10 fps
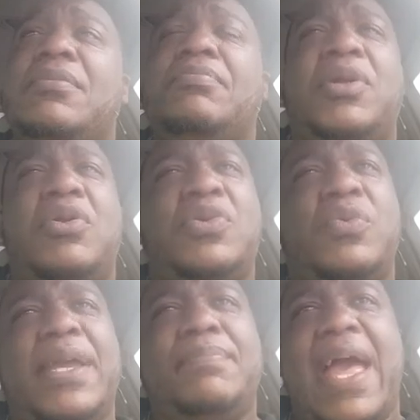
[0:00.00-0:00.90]
But on the
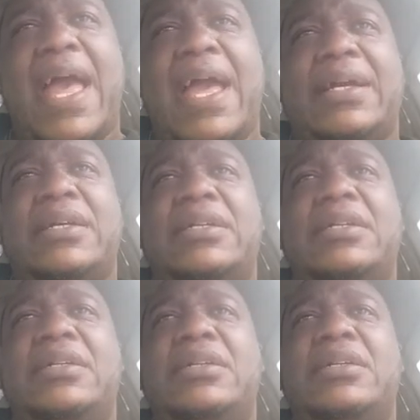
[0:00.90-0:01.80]
way back,
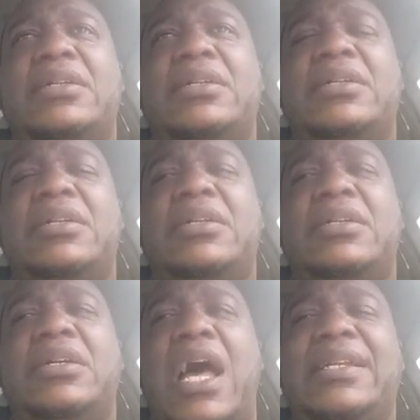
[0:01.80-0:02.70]

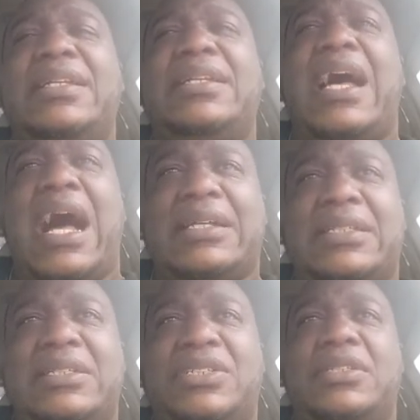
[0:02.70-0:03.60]
I needed
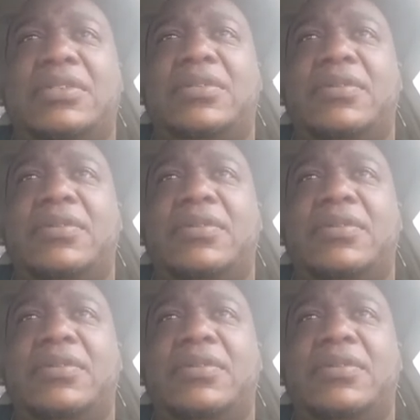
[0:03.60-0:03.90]
oxygen.